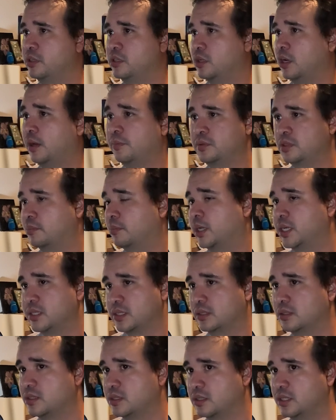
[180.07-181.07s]
and optimize
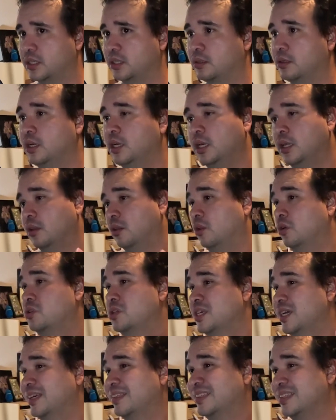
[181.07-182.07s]
in the scene. Looks
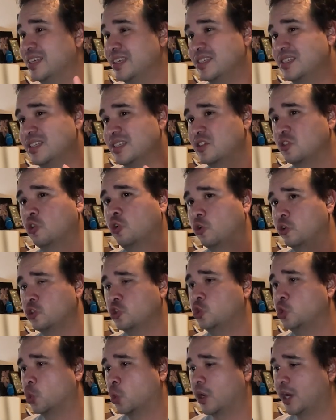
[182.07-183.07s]
like this is going
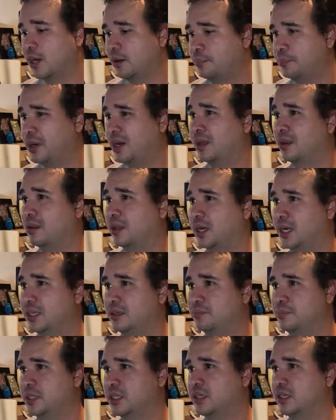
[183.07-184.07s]
to help a
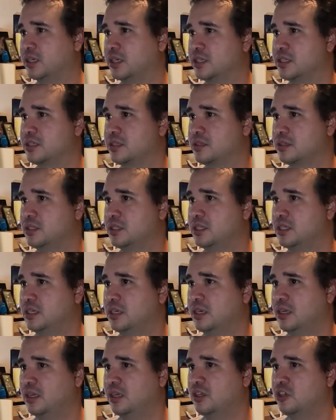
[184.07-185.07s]
lot, because
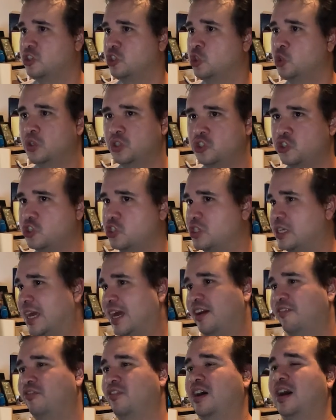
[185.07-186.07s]
you can just
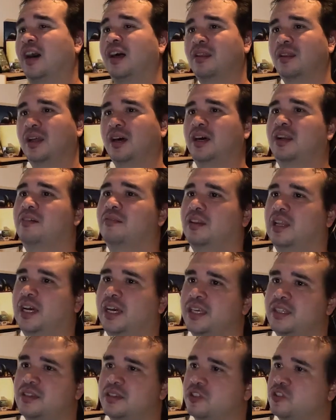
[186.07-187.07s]
have a lot of
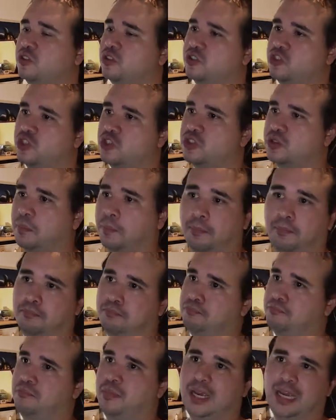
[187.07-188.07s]
lights and you can just
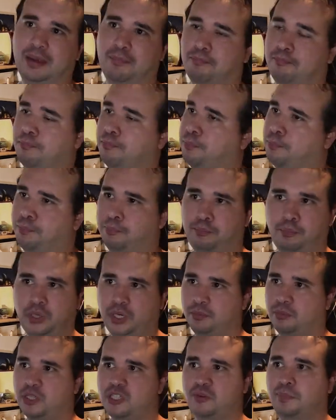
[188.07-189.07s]

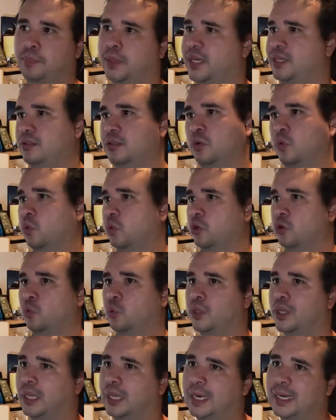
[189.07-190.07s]
pretty much paint the world
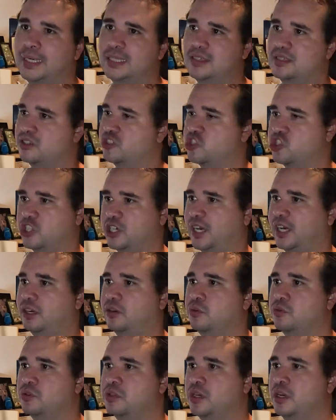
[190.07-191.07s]
with lights and
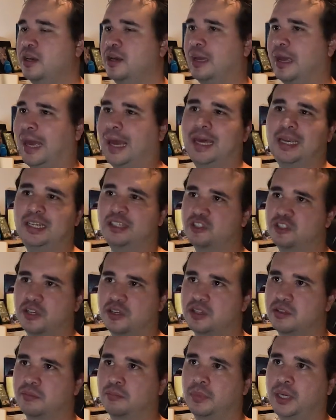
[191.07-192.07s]
shadows, and it
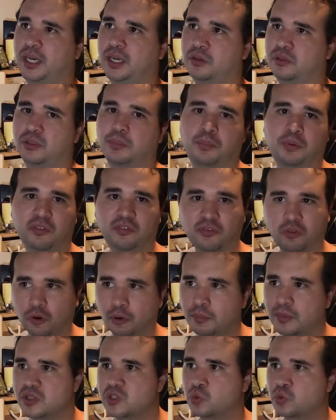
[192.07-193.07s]
doesn't matter. The
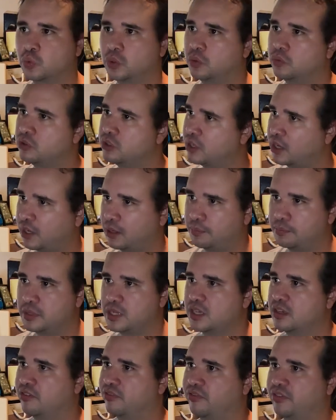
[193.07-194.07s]
performance will not
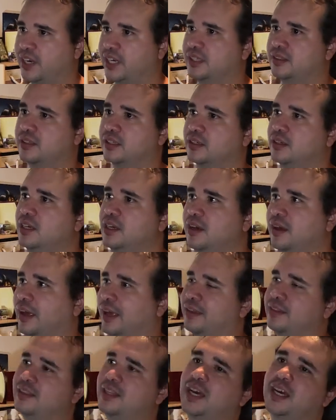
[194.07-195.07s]
be affected.
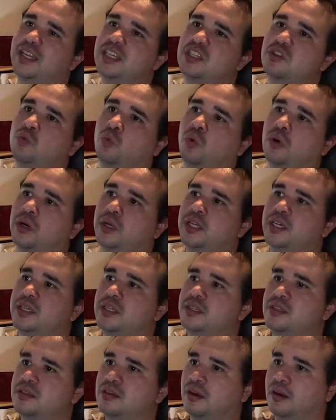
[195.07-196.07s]
And that is what
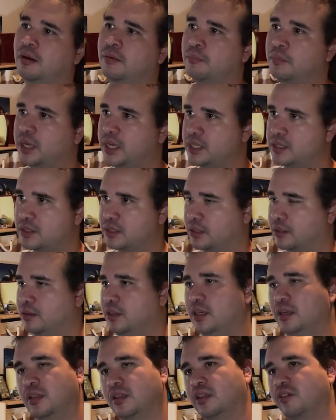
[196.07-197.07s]
is amazing.
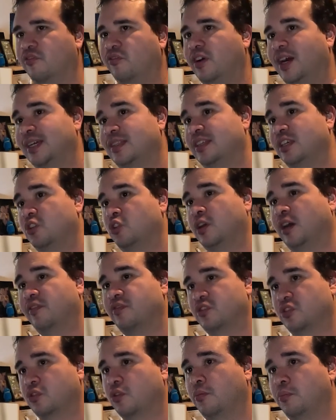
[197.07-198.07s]
The fact that you have
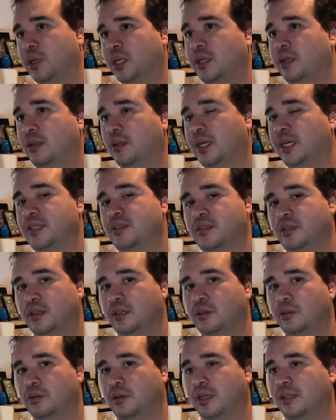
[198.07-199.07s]
so many lights
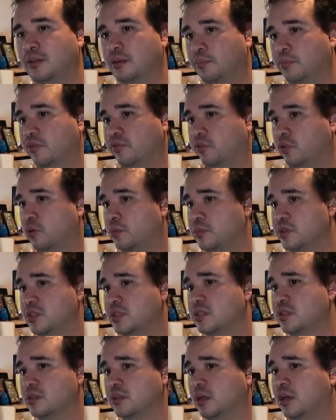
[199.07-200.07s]
here and the performance
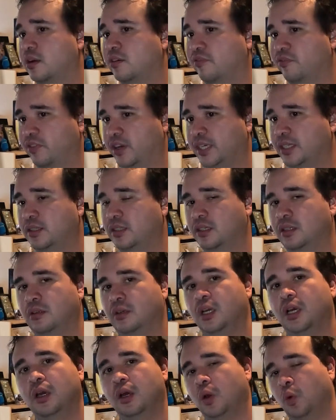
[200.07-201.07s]
is not affected
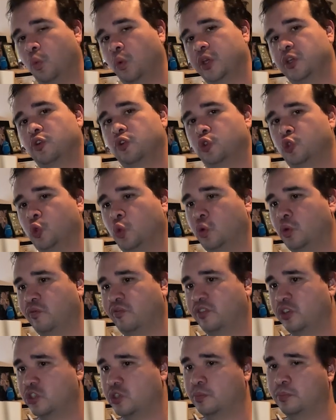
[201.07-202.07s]
when you're doing
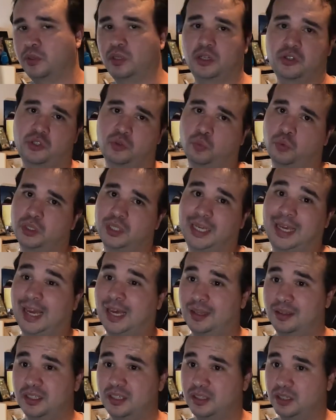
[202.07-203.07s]
virtual production with the
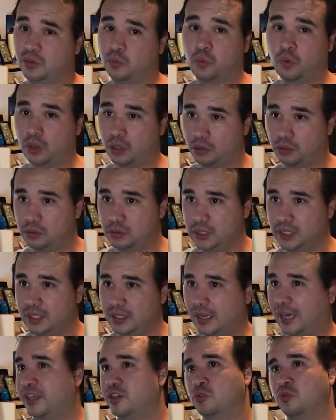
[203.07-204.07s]
LED wall
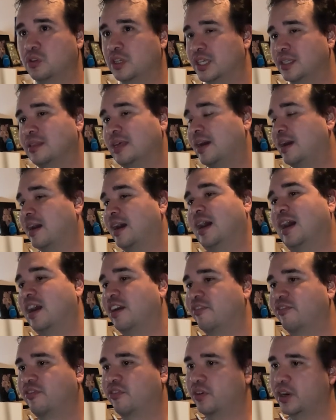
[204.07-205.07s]
and you need that high
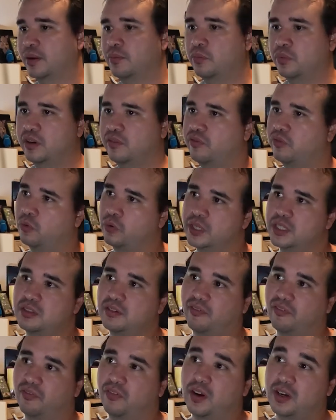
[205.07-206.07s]
frame rate for it to
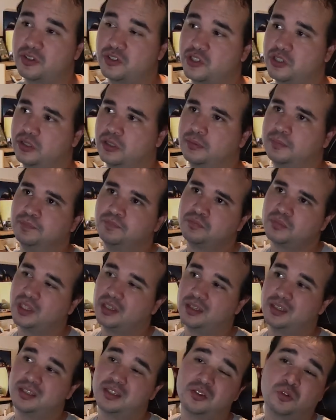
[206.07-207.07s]
function,
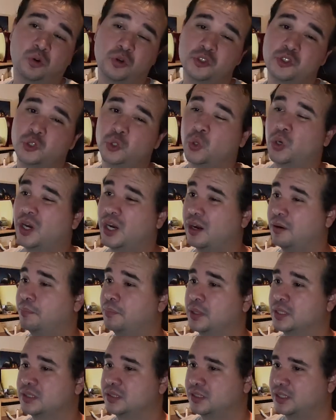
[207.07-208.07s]
this is going to help
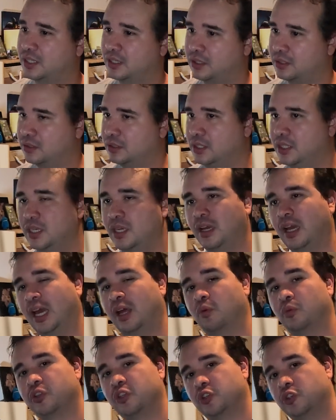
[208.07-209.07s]
a ton.
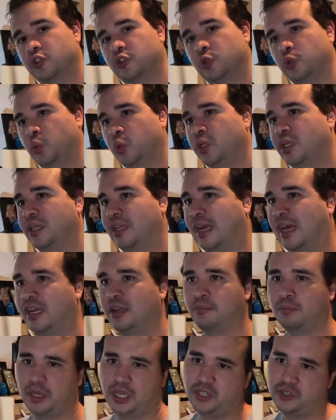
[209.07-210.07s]
And when you're doing
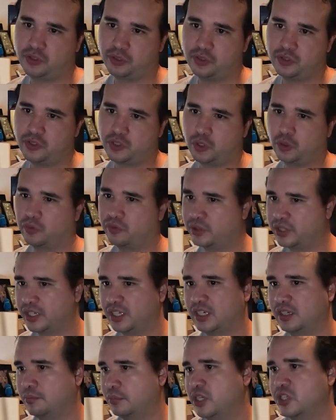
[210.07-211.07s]
animation, so 3D
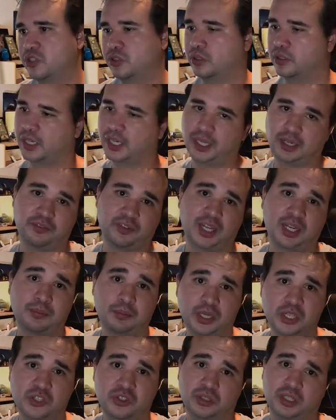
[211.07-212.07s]
animation, the kind of
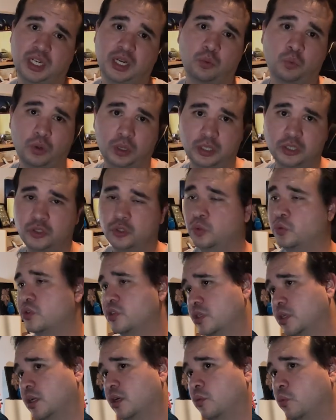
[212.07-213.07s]
animation that I want to do
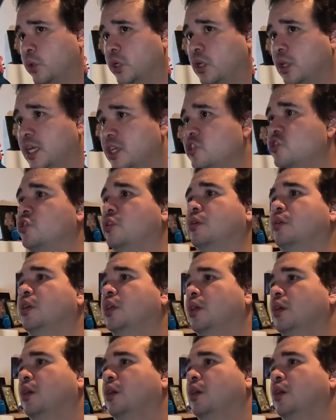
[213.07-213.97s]
inside Unreal Engine,